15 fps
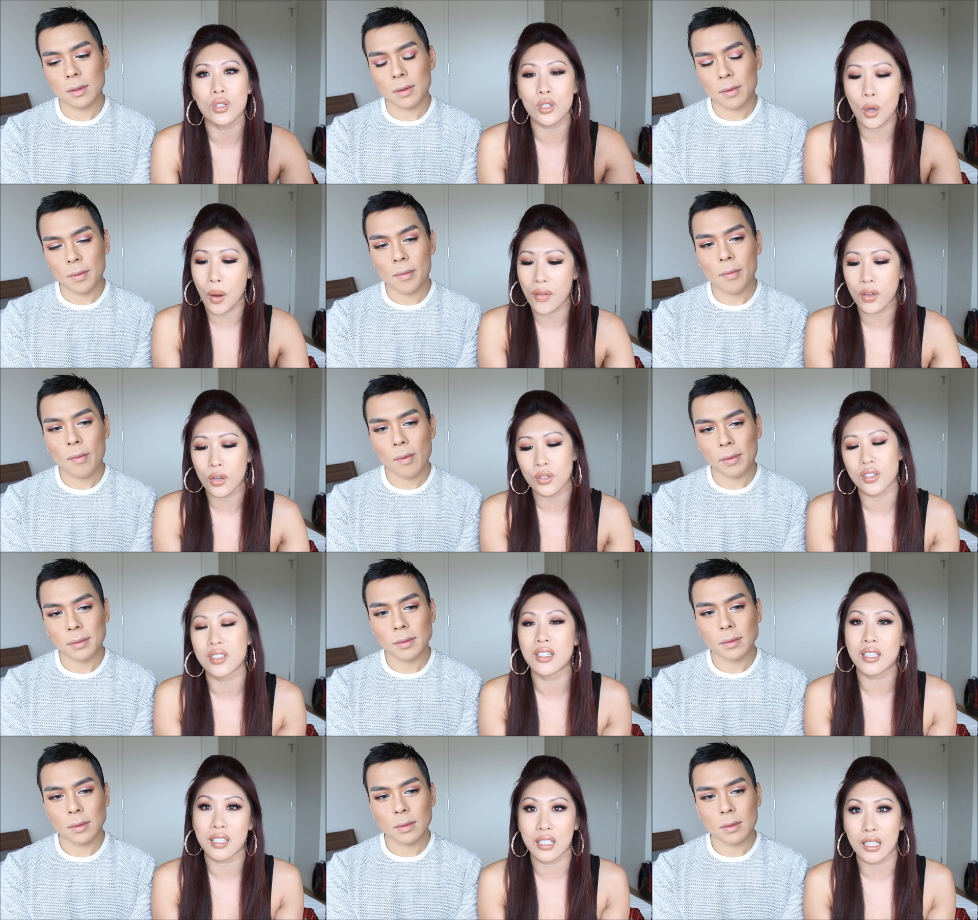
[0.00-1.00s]
Speaker 1: just go on there
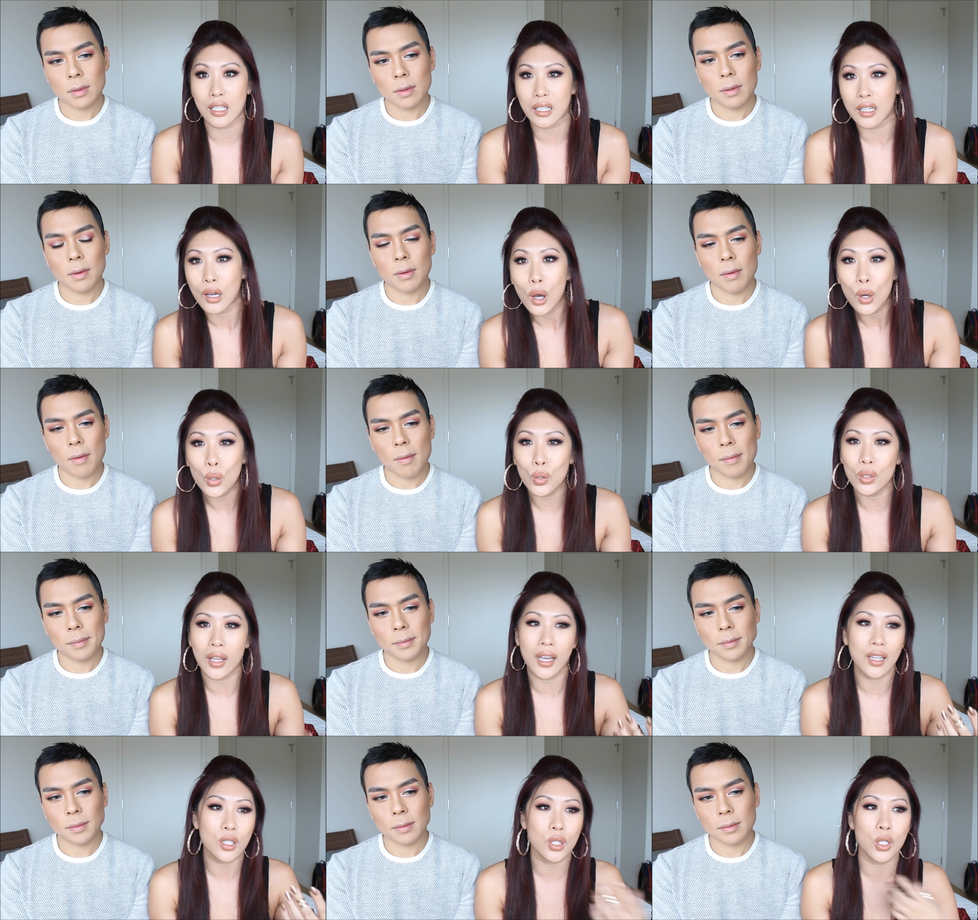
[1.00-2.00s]
just to see who
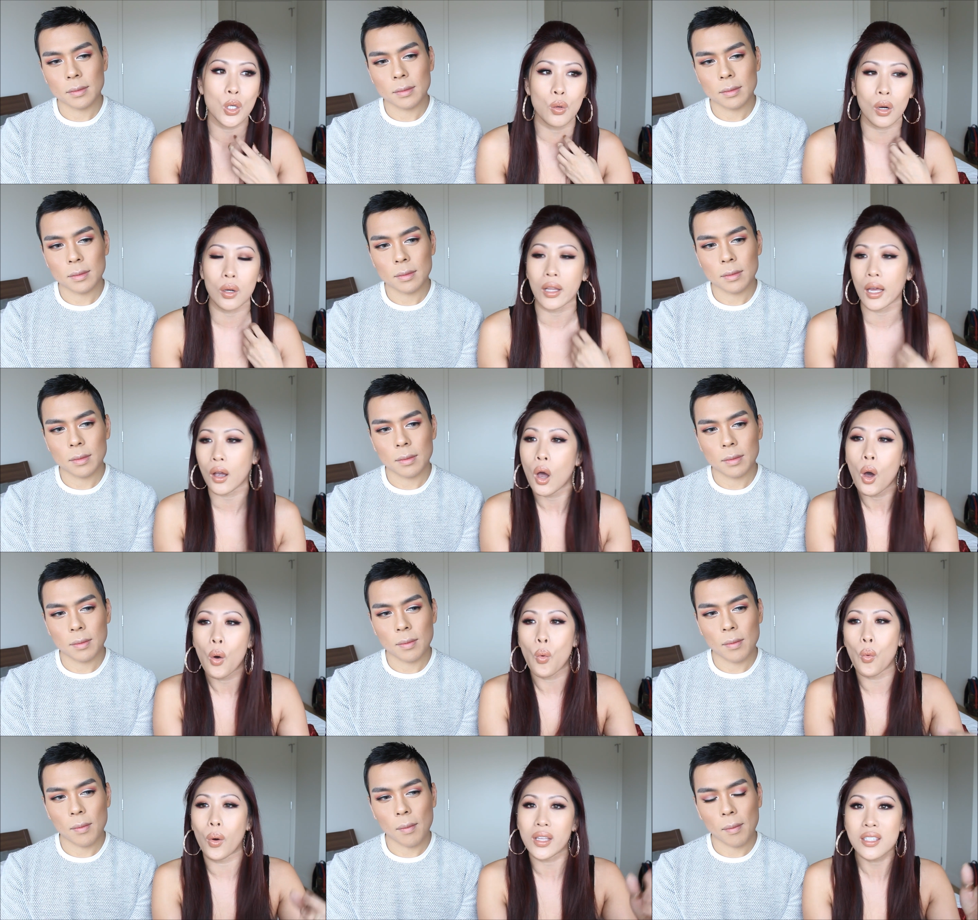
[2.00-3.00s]
likes you or like
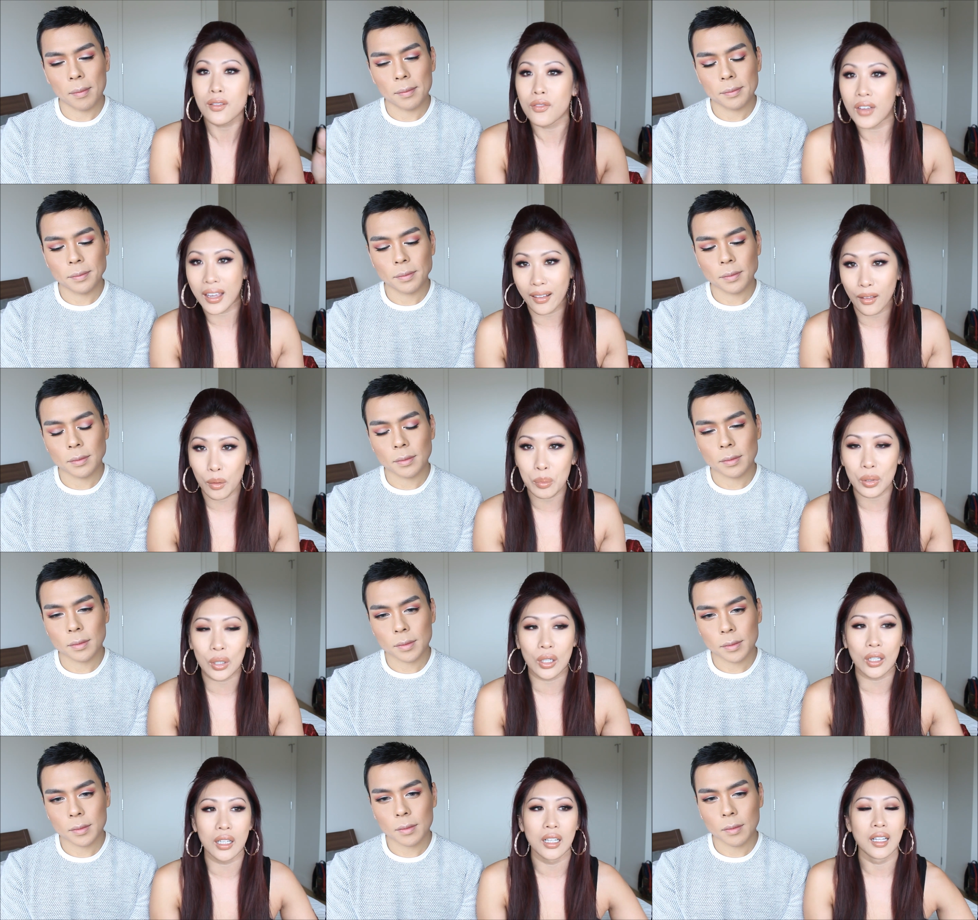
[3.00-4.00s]
what's
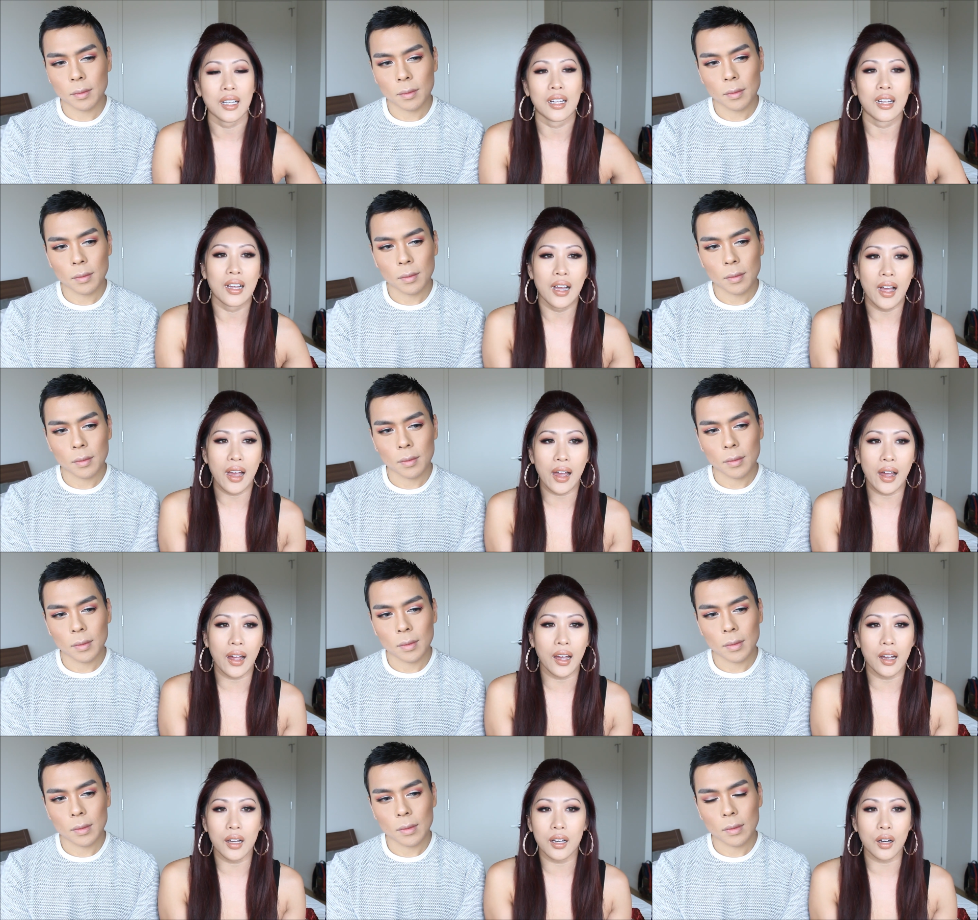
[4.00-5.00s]
available.
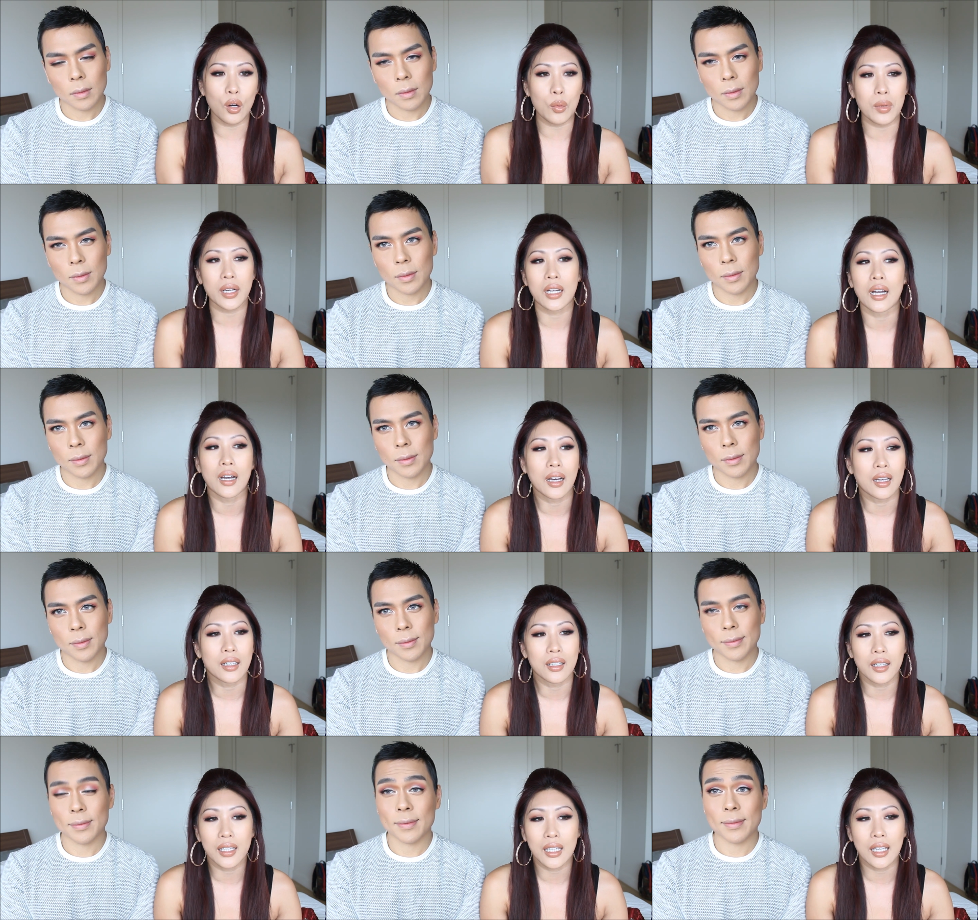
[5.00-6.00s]
Oh my
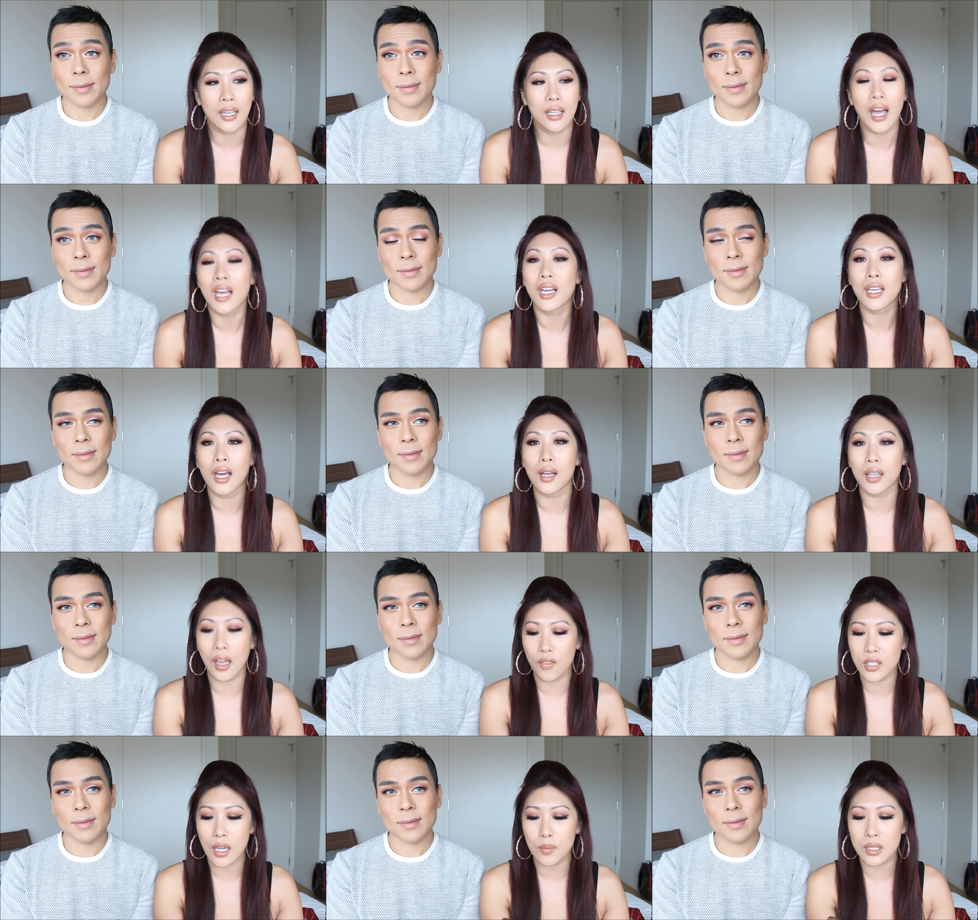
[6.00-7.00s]
god, I can't. I can't,
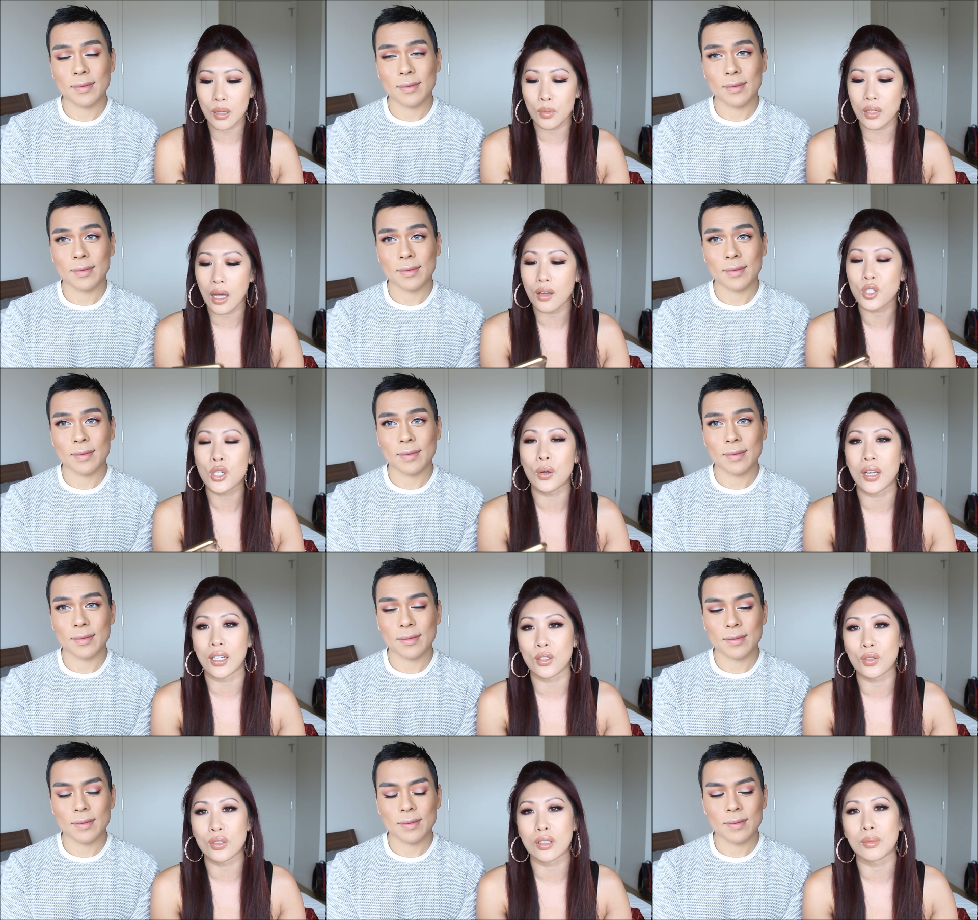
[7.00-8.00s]
like every time someone I'll show
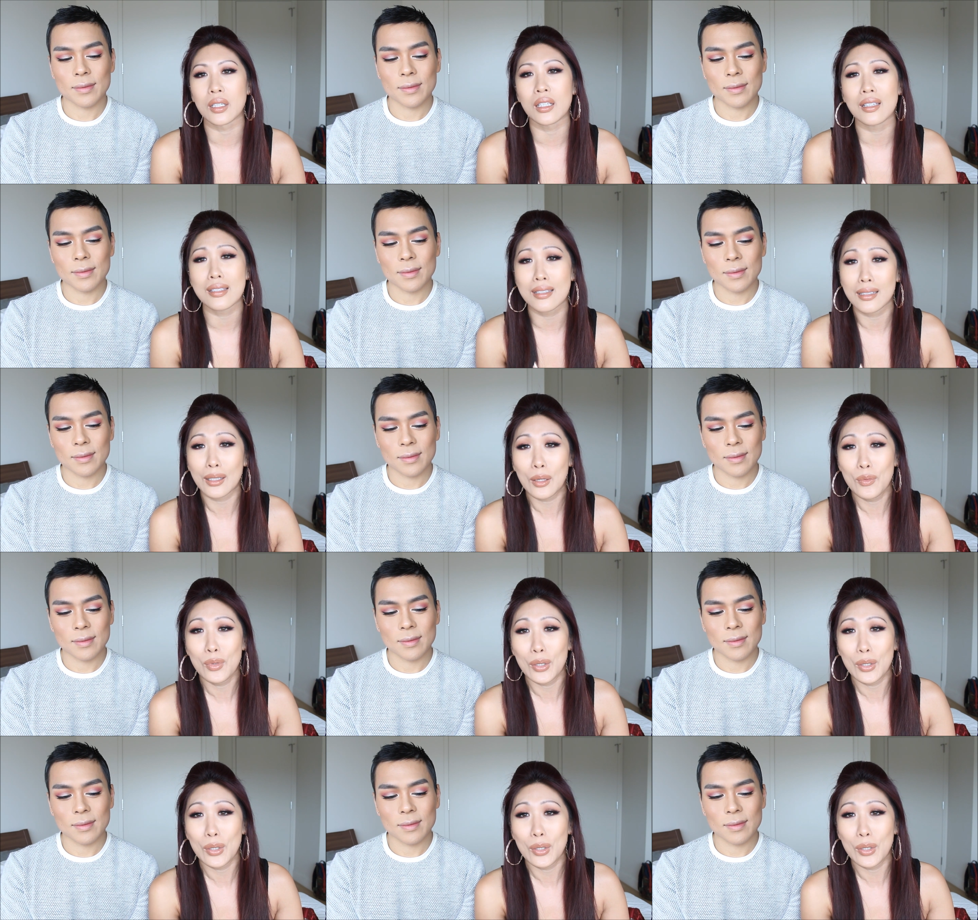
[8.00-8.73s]
Andrew and I'm like, "Isn't he